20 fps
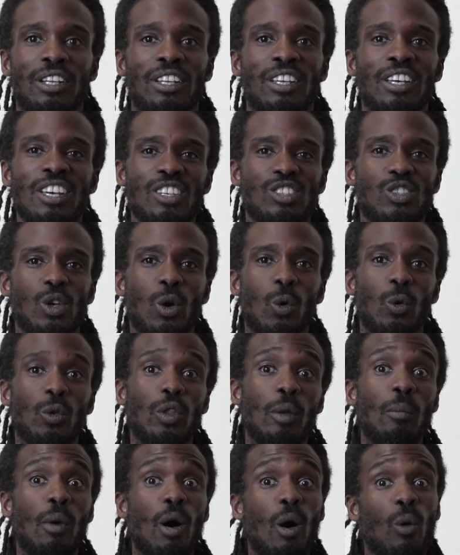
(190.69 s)
So the
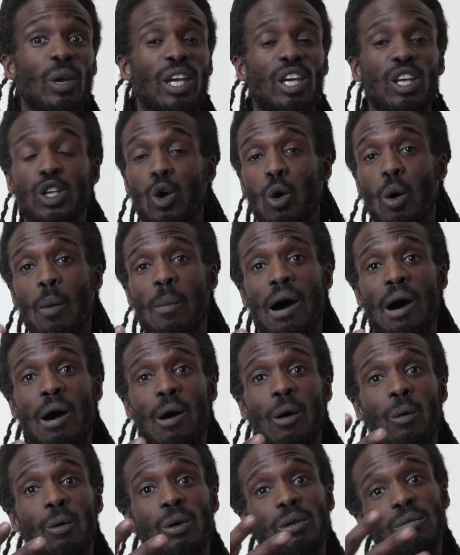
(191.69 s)
more we can know
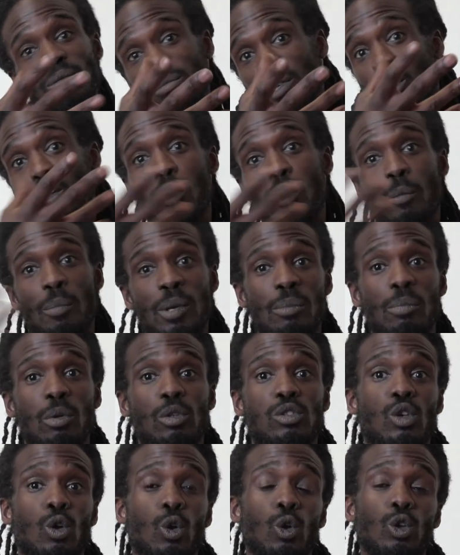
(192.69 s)
about other people's
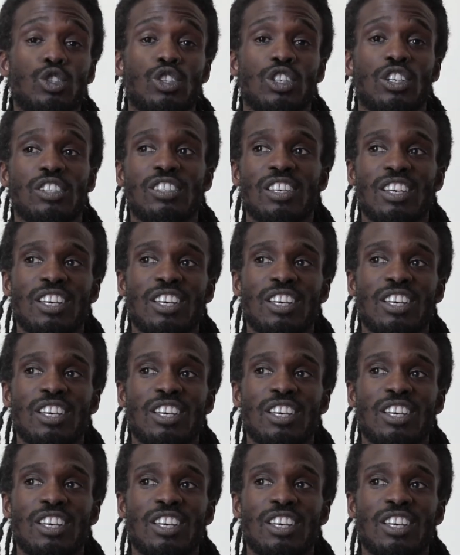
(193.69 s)
cultures